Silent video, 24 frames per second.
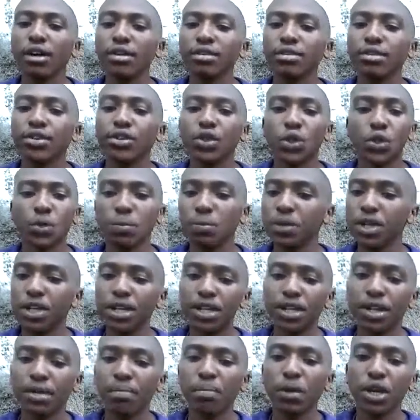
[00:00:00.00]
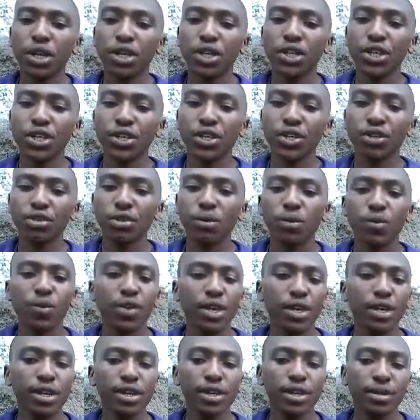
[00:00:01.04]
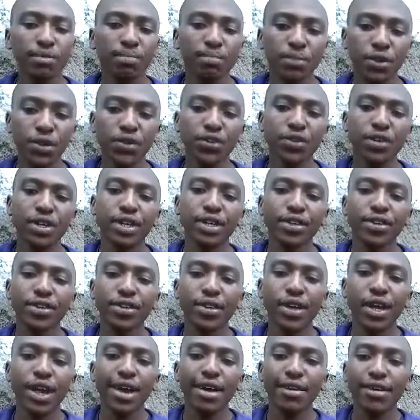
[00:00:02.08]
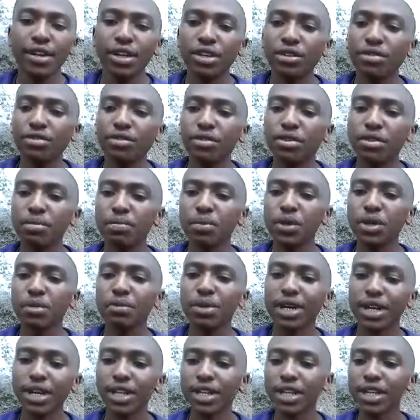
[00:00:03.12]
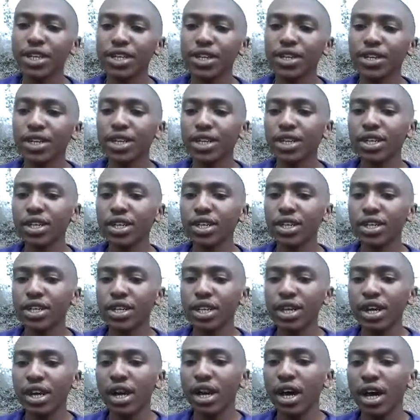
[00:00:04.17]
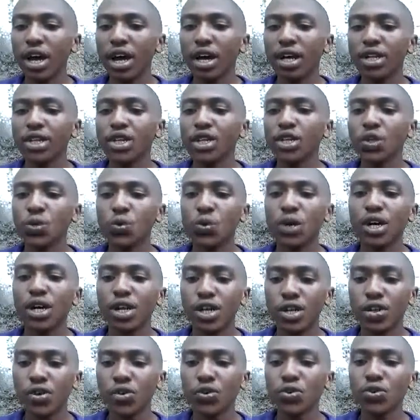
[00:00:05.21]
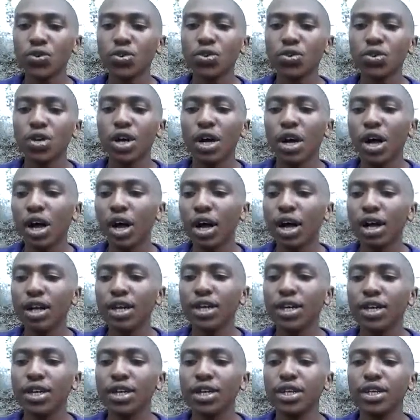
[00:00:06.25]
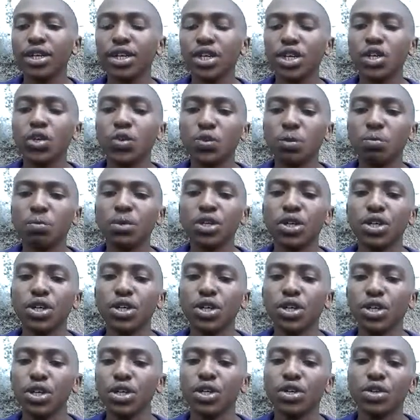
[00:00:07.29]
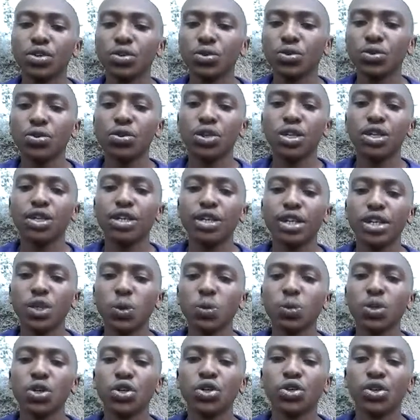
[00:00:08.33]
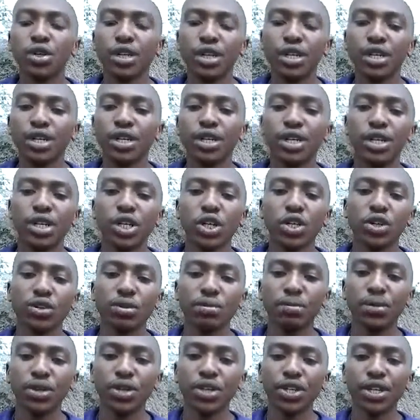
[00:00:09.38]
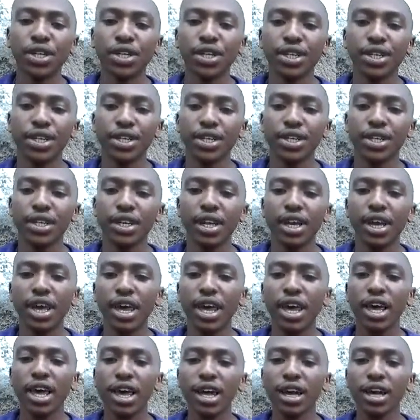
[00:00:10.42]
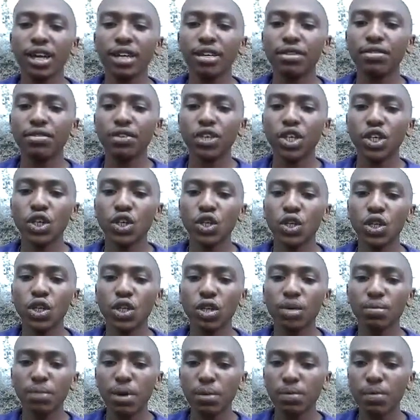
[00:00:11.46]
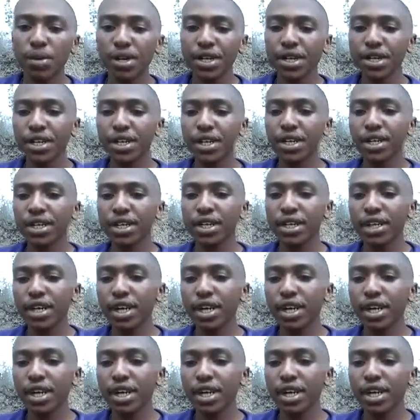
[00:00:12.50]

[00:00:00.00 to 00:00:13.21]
social media pages of the business. When developing marketing strategy, this one also needs to be included, especially in international businesses. Another thing is global branding,